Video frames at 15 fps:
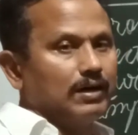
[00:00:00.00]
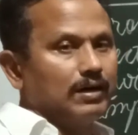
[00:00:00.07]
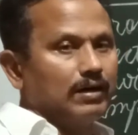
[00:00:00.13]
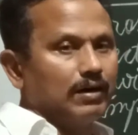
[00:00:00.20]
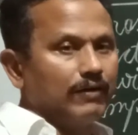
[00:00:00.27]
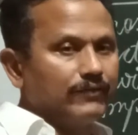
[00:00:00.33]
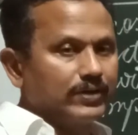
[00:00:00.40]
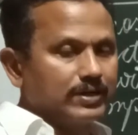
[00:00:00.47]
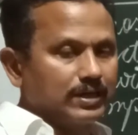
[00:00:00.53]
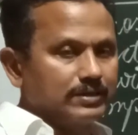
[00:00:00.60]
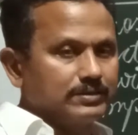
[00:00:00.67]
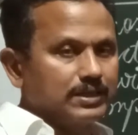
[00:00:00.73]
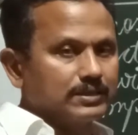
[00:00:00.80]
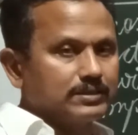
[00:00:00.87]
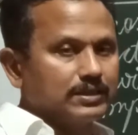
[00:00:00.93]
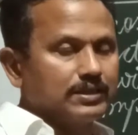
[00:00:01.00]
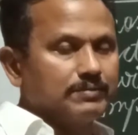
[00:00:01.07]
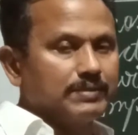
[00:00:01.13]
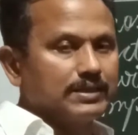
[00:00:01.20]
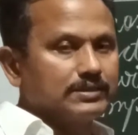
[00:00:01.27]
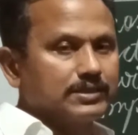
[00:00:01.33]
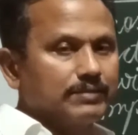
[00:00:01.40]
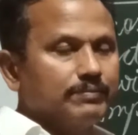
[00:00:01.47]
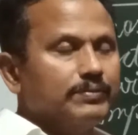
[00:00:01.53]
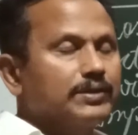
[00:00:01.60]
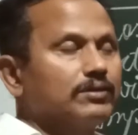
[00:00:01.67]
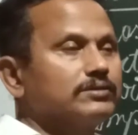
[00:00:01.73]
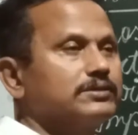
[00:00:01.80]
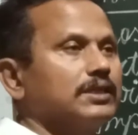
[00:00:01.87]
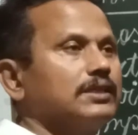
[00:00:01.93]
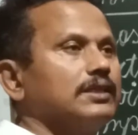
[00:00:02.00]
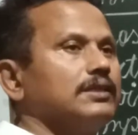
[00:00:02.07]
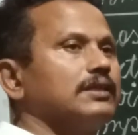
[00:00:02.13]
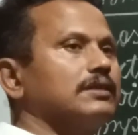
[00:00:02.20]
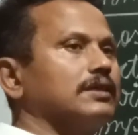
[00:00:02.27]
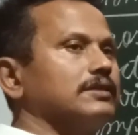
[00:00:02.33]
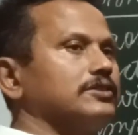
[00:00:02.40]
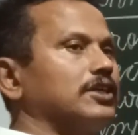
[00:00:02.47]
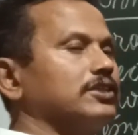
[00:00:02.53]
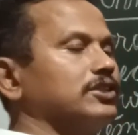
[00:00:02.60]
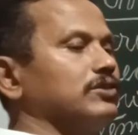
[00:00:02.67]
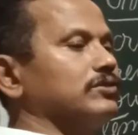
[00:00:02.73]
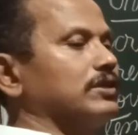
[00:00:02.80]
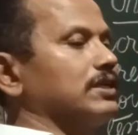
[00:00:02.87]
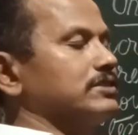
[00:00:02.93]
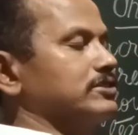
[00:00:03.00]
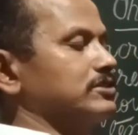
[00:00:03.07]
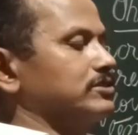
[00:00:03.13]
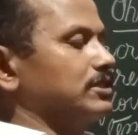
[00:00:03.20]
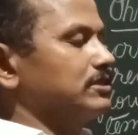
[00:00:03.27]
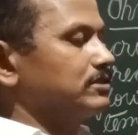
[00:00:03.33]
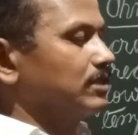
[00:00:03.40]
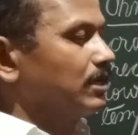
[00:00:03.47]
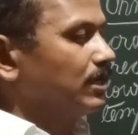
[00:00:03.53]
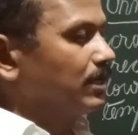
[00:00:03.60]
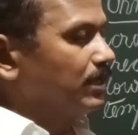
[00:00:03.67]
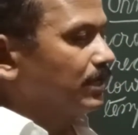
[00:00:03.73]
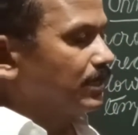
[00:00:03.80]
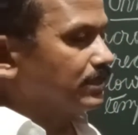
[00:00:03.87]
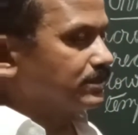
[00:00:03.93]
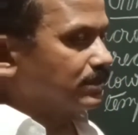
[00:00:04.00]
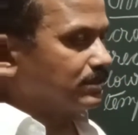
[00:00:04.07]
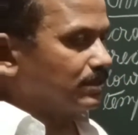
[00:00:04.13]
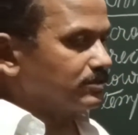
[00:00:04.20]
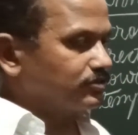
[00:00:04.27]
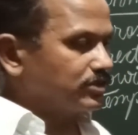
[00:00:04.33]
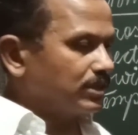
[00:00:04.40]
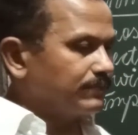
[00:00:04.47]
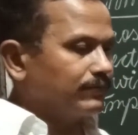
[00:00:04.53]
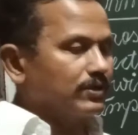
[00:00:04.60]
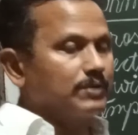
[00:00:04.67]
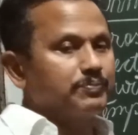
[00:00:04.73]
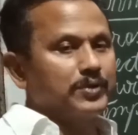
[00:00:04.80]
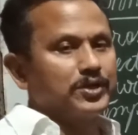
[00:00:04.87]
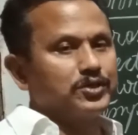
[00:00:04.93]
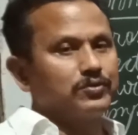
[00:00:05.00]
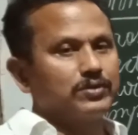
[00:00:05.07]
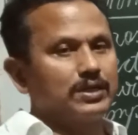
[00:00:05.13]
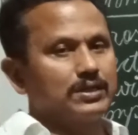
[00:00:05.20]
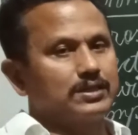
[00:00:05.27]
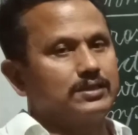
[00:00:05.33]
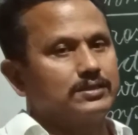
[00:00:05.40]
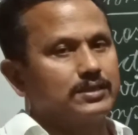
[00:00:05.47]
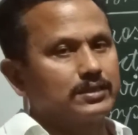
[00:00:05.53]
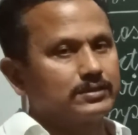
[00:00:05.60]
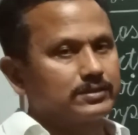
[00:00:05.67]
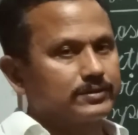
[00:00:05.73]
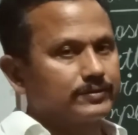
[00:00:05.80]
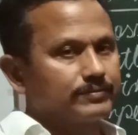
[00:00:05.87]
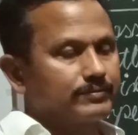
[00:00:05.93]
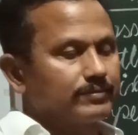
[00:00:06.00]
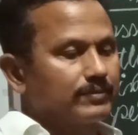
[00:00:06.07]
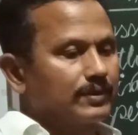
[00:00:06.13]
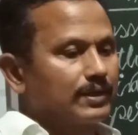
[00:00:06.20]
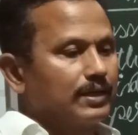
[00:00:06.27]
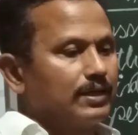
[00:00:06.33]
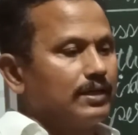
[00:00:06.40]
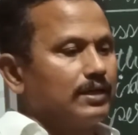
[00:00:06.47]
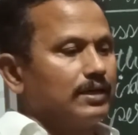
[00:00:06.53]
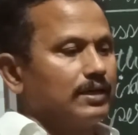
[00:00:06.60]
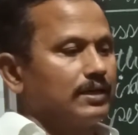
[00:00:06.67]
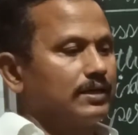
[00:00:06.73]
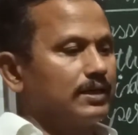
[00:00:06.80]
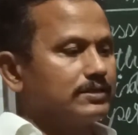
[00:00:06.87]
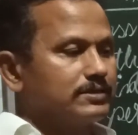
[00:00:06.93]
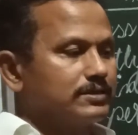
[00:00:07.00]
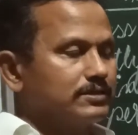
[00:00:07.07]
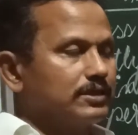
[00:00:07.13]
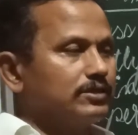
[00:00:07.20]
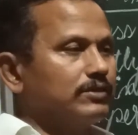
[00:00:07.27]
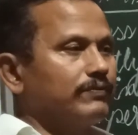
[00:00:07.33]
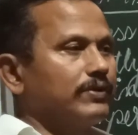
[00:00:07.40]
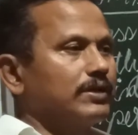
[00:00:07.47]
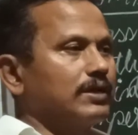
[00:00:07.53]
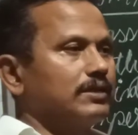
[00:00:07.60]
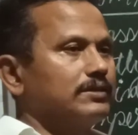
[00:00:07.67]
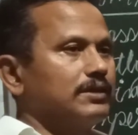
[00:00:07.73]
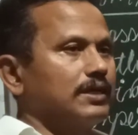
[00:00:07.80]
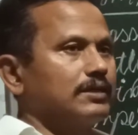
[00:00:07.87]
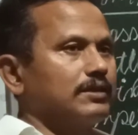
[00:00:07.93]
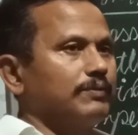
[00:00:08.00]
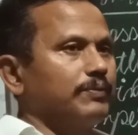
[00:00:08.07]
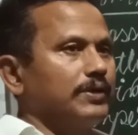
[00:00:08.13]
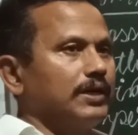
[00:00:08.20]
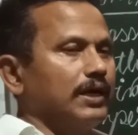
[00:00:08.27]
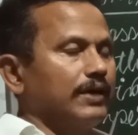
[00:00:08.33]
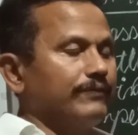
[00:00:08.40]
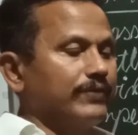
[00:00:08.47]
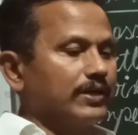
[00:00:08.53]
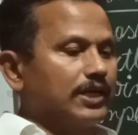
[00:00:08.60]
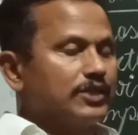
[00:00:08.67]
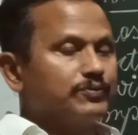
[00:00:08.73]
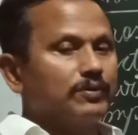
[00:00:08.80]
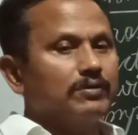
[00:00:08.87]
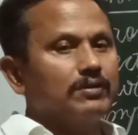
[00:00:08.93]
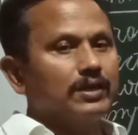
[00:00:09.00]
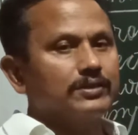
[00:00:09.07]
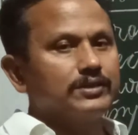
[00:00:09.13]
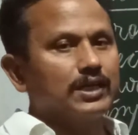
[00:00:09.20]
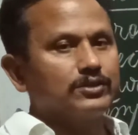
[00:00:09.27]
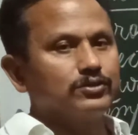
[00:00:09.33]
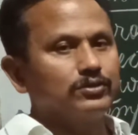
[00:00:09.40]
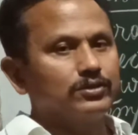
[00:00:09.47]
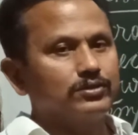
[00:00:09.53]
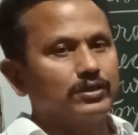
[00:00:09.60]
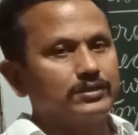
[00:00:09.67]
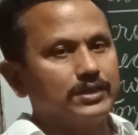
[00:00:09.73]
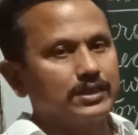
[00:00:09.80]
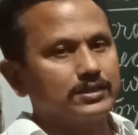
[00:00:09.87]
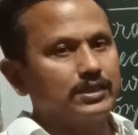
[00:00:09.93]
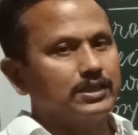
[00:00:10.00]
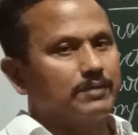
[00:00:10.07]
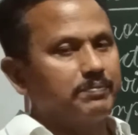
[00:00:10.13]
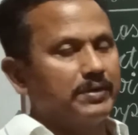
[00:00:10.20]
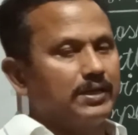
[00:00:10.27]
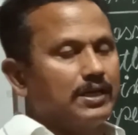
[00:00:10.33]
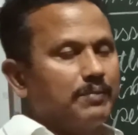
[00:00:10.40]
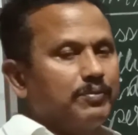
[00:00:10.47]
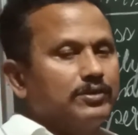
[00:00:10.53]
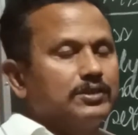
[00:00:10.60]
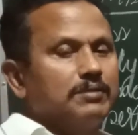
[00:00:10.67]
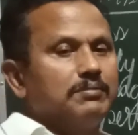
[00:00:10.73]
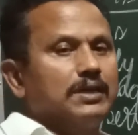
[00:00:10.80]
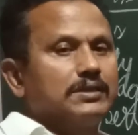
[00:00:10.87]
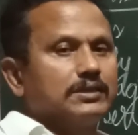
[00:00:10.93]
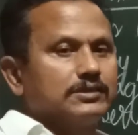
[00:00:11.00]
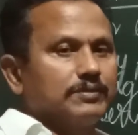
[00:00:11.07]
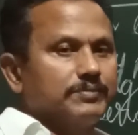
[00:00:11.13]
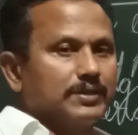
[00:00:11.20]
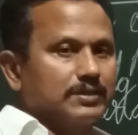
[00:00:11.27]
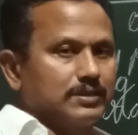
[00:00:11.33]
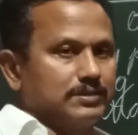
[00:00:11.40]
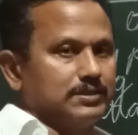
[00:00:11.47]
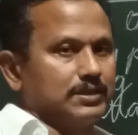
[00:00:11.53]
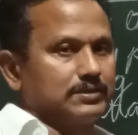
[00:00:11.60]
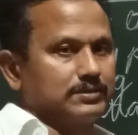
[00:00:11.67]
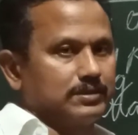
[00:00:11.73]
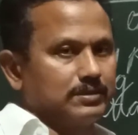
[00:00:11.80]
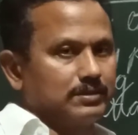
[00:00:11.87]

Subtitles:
of a conductor remains, because in a conductor, in the resistance is a constant for a particular conductor. Resistance of a conductor varies from conductor to conductor depending upon the metals of the conductor.